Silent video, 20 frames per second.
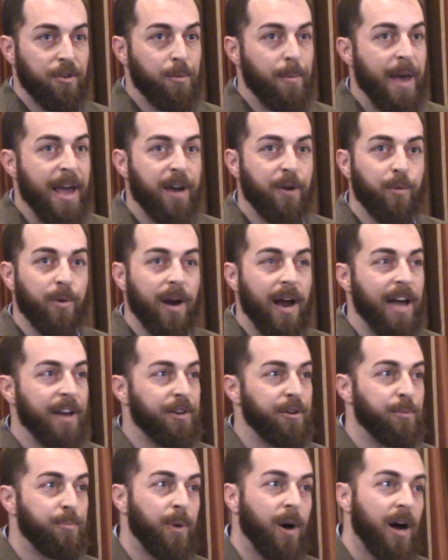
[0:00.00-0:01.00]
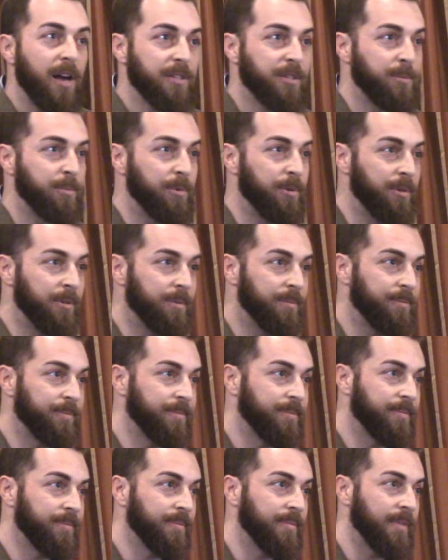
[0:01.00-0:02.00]
You make what I do possible.
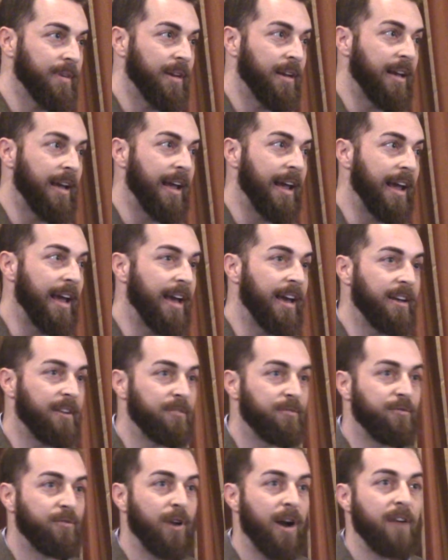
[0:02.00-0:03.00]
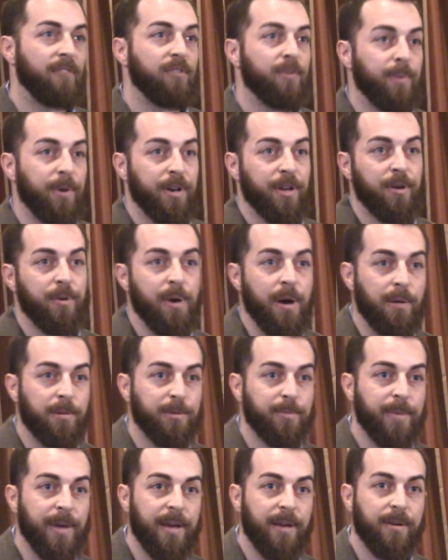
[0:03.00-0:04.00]
And for everybody who
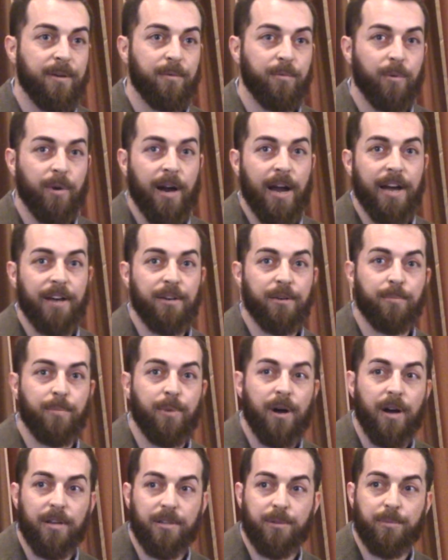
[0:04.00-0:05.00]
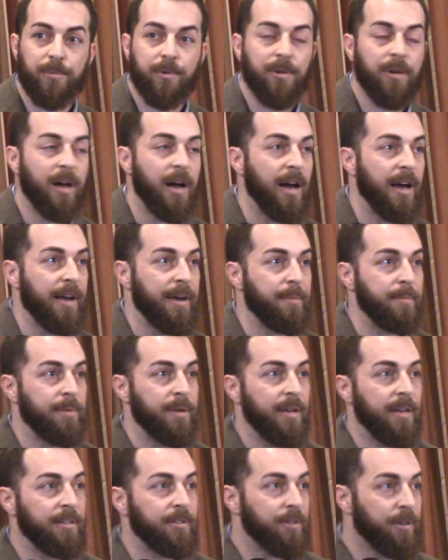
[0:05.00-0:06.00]
helps make what I do possible, I
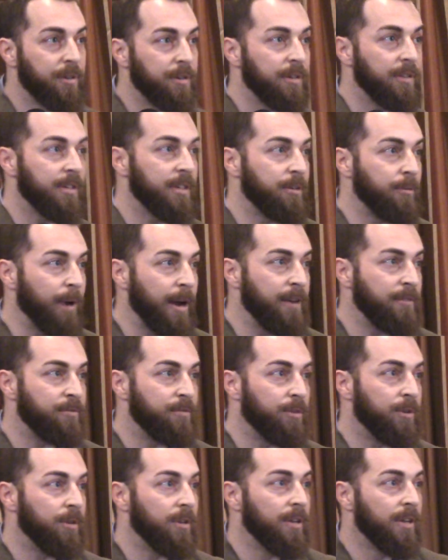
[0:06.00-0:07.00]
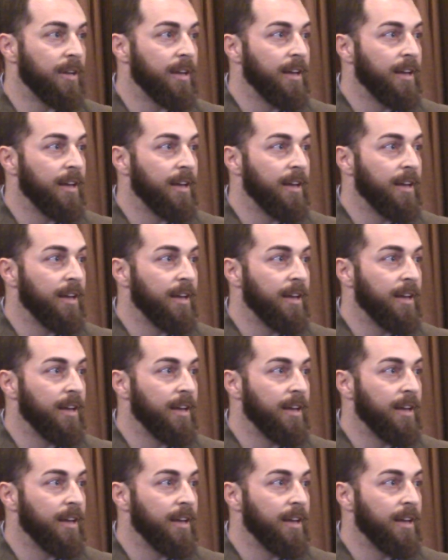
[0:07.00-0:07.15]
am eternally grateful.